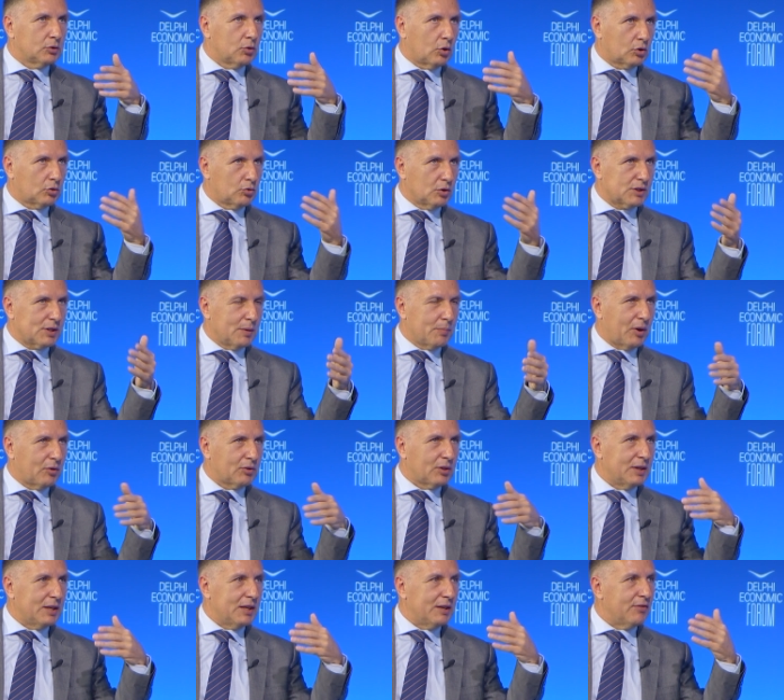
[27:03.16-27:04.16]
talk to us
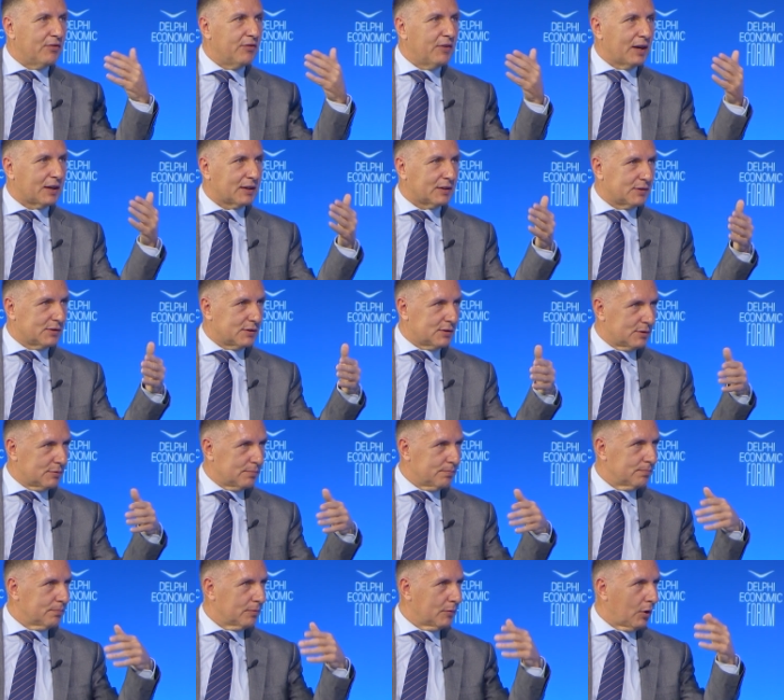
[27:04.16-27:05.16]
about the effects
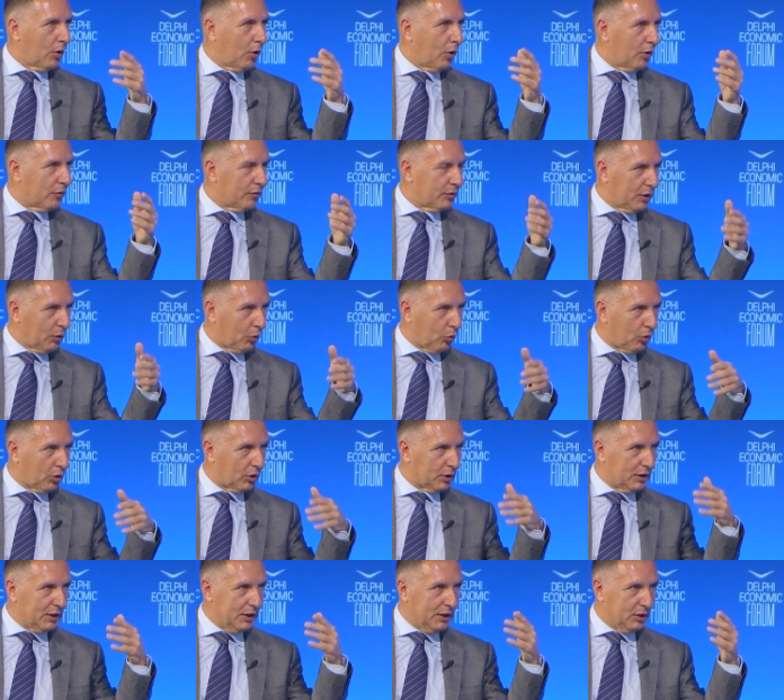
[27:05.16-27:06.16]
of the
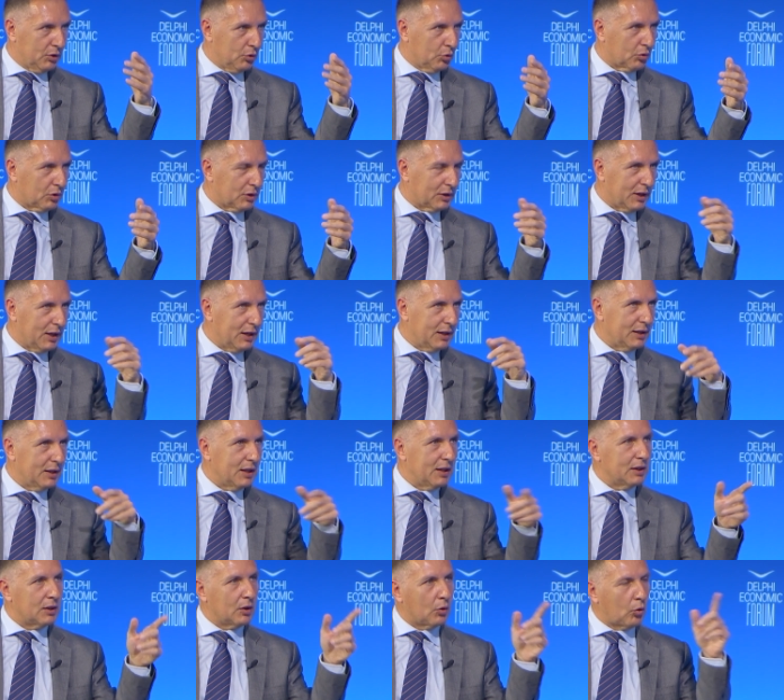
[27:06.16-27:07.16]
war in Ukraine,
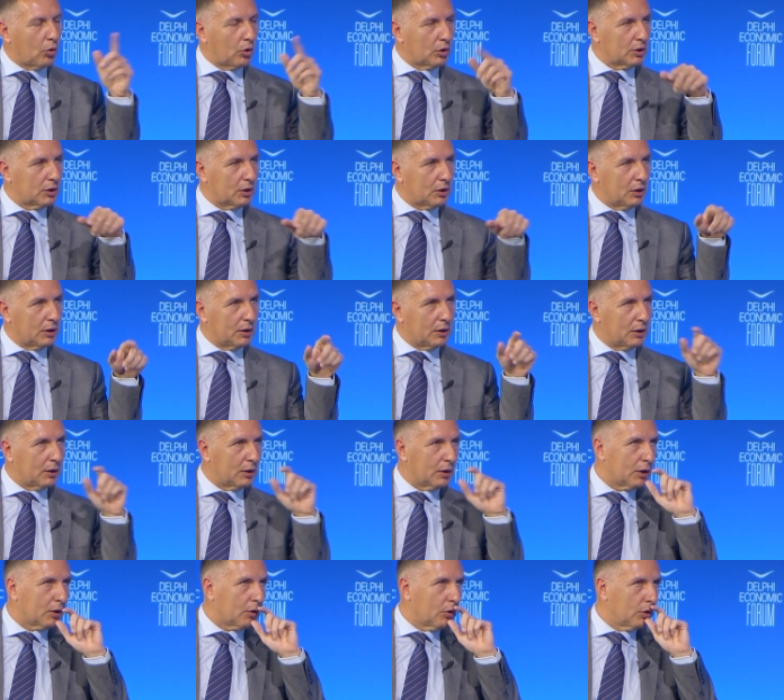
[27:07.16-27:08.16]
in the world
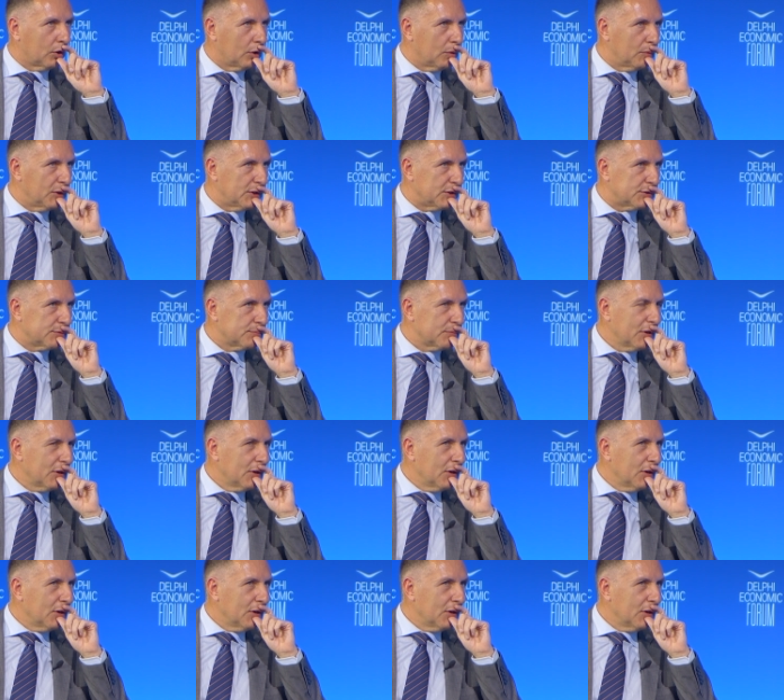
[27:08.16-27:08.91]
economies.